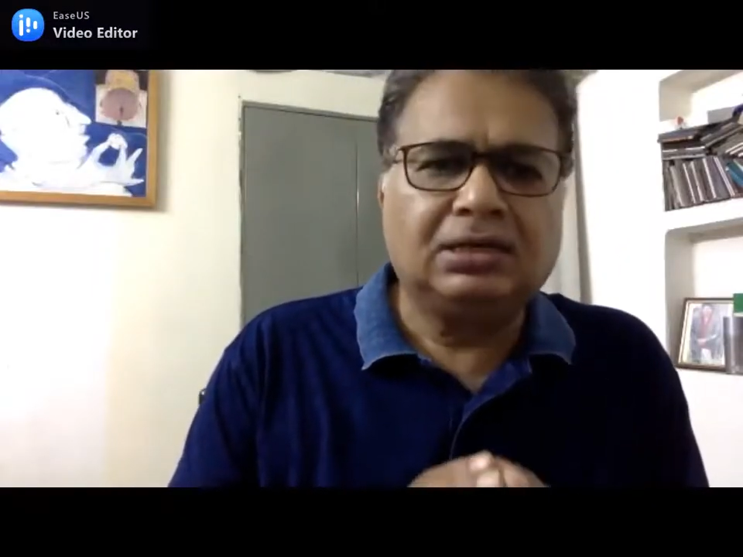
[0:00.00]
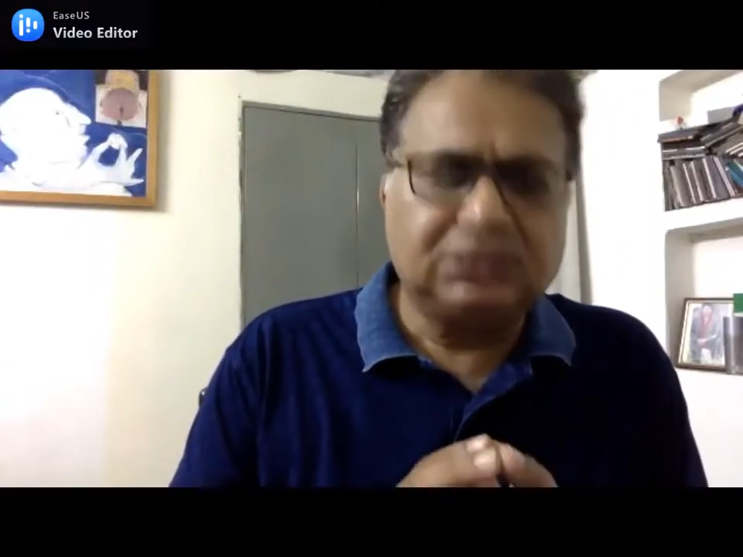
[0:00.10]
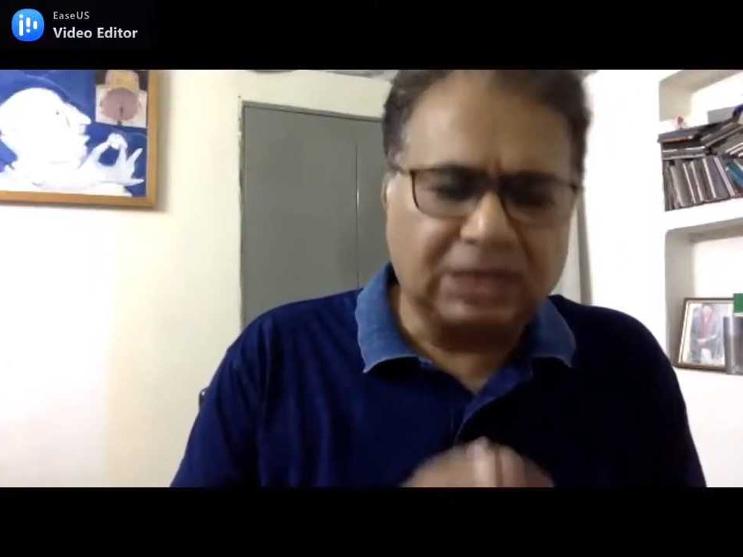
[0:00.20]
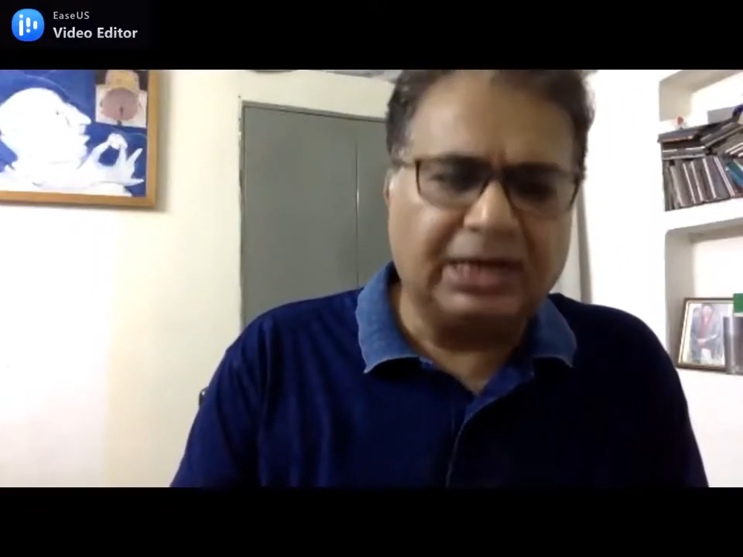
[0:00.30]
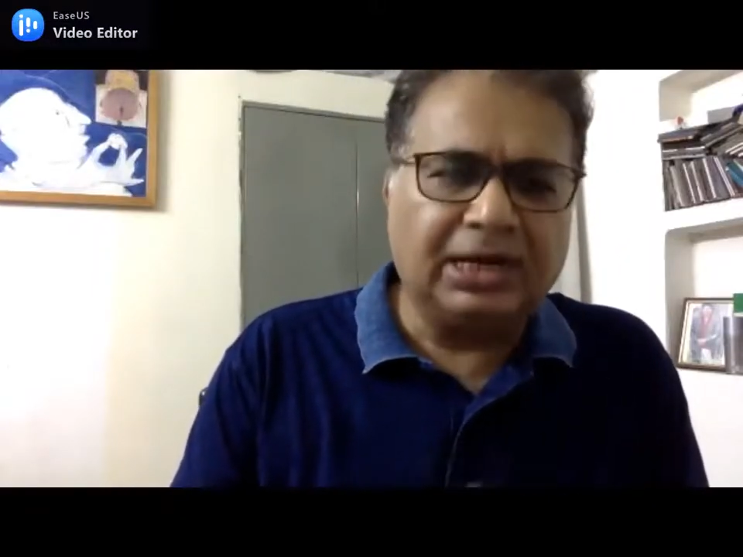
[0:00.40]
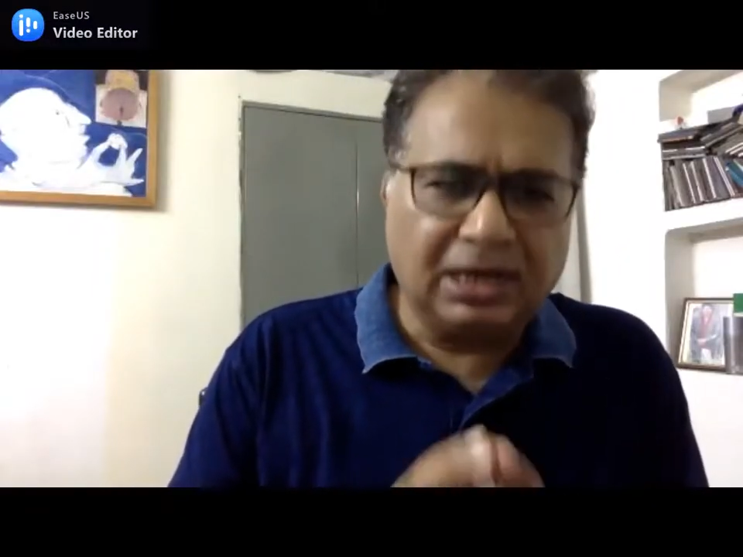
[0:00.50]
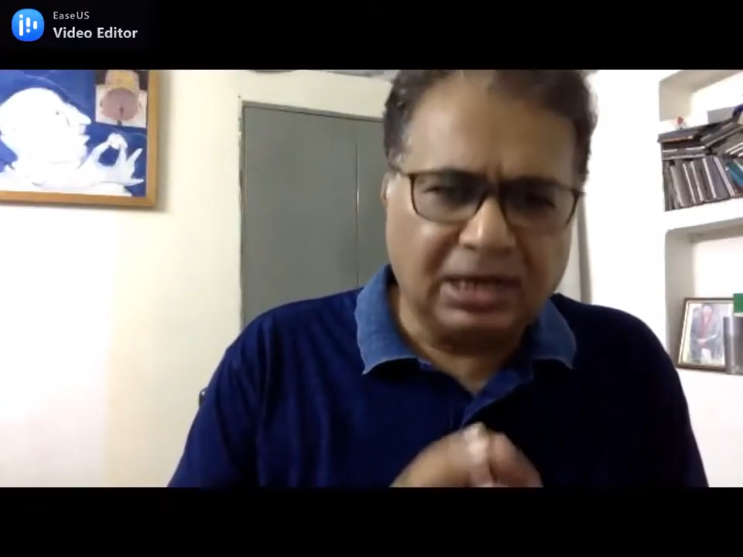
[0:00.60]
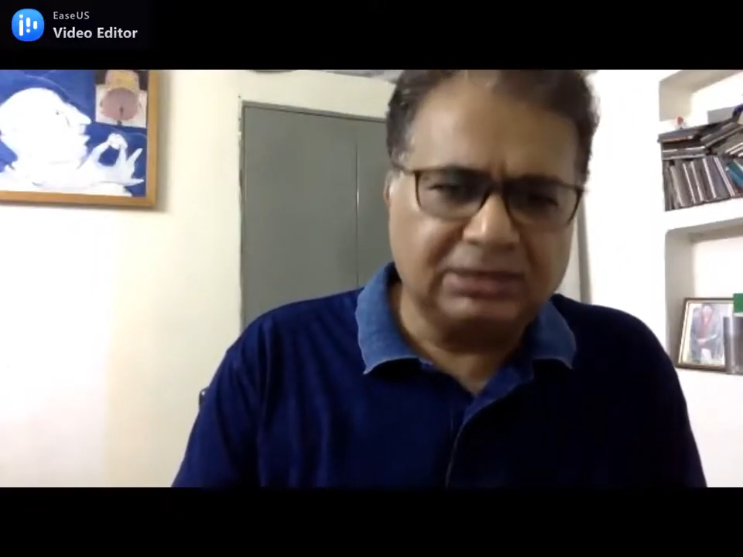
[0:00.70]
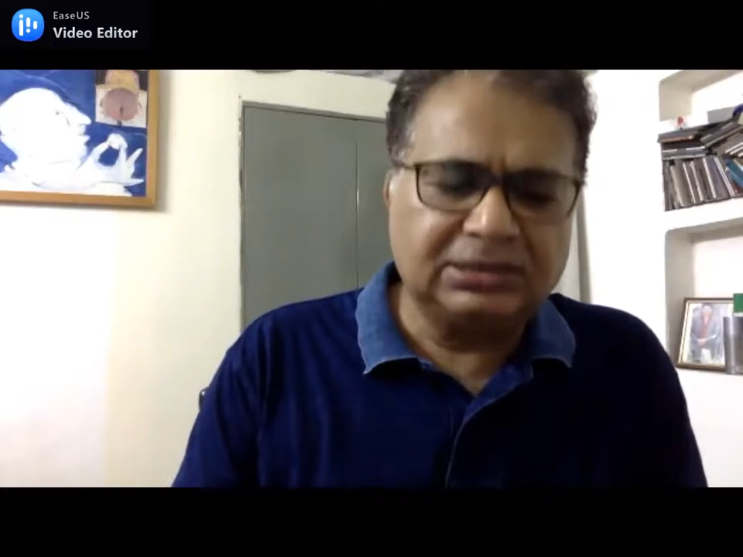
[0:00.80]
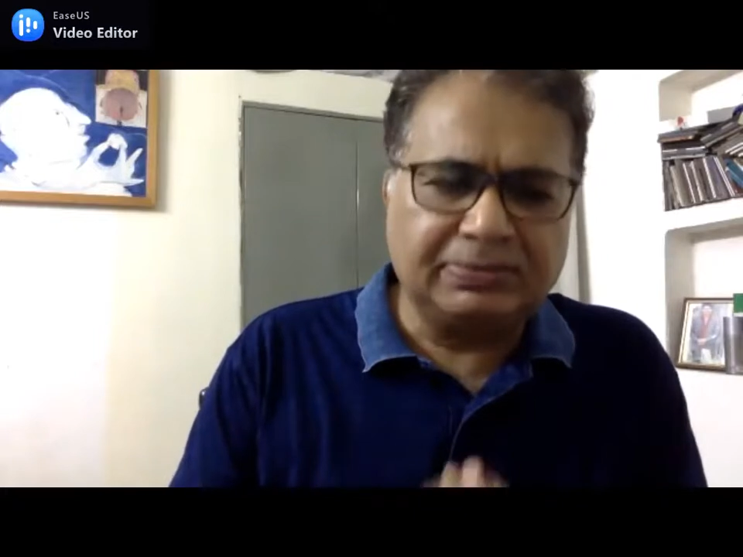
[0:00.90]
China
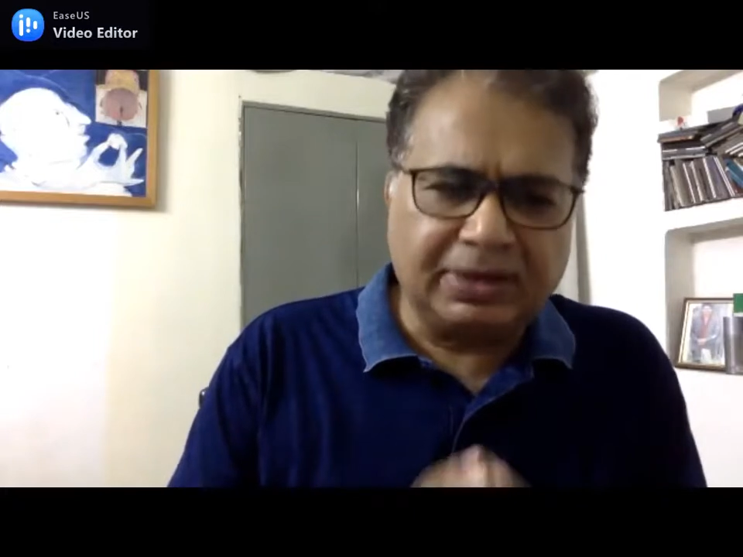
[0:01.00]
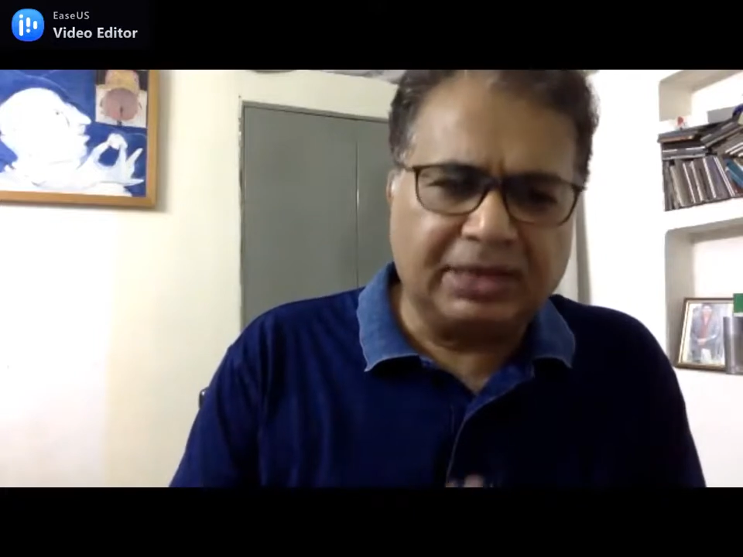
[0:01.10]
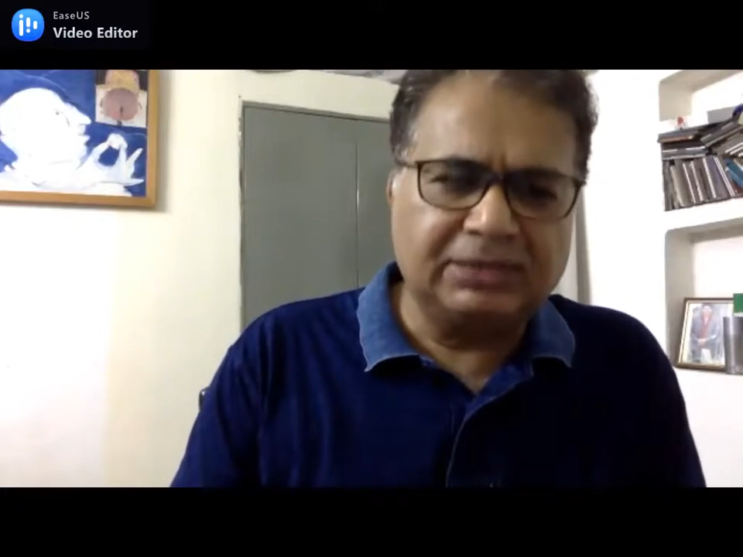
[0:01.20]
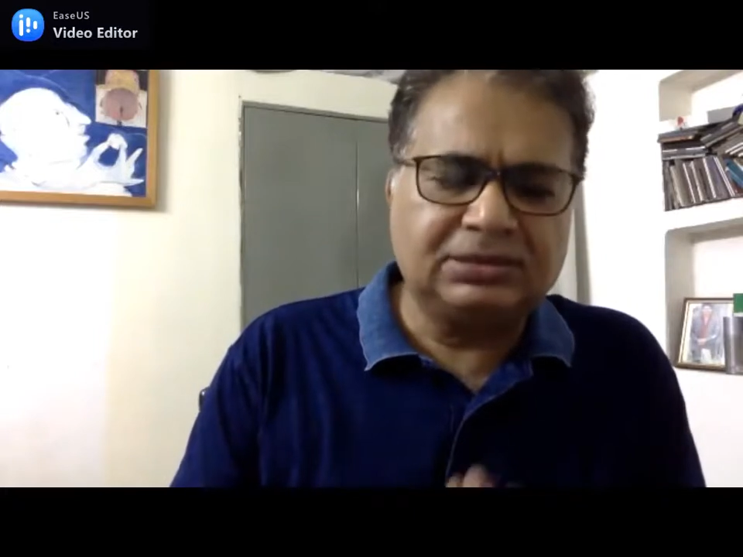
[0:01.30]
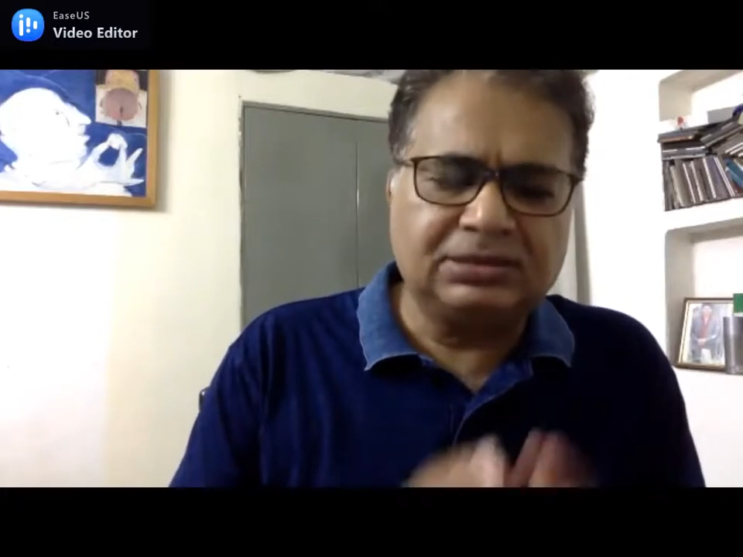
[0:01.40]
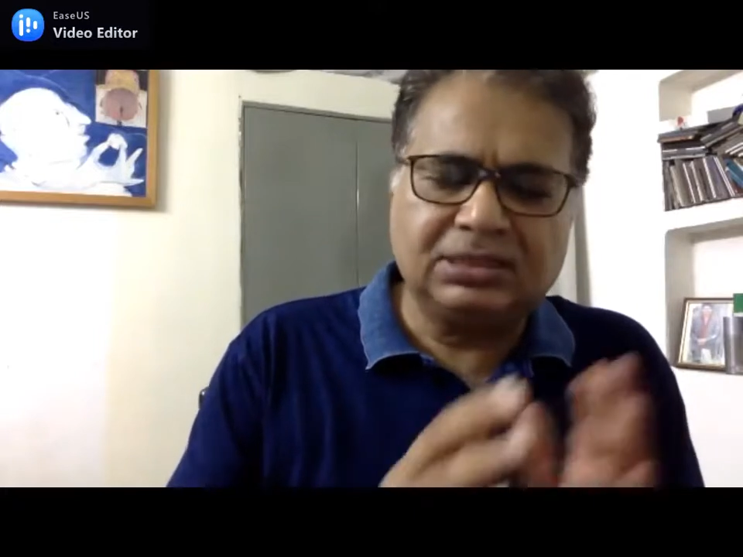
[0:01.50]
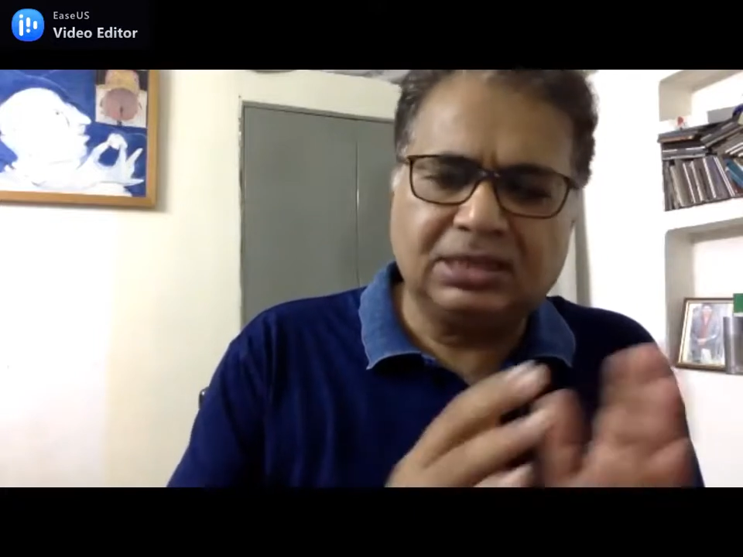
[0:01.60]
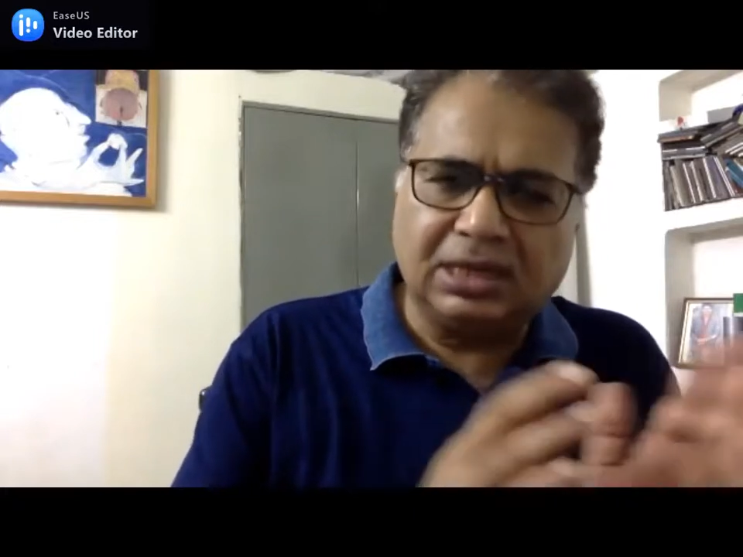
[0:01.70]
has surpassed